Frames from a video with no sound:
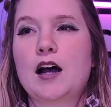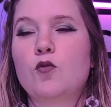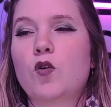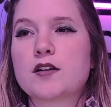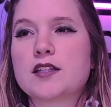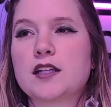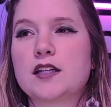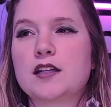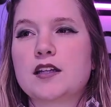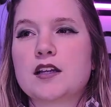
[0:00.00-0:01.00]
I
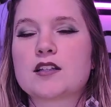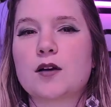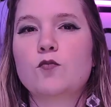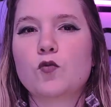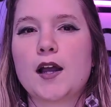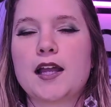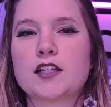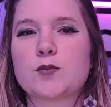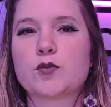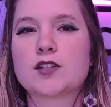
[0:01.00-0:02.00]
wanted some way
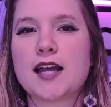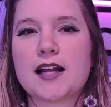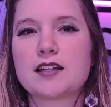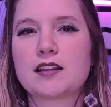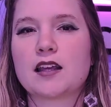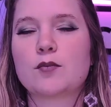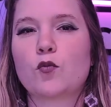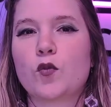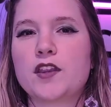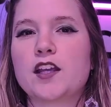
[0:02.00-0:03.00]
to protect
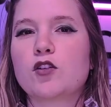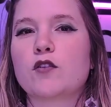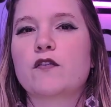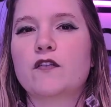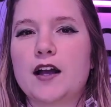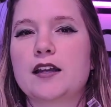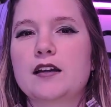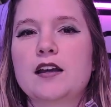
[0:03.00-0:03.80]
them when they go to fight.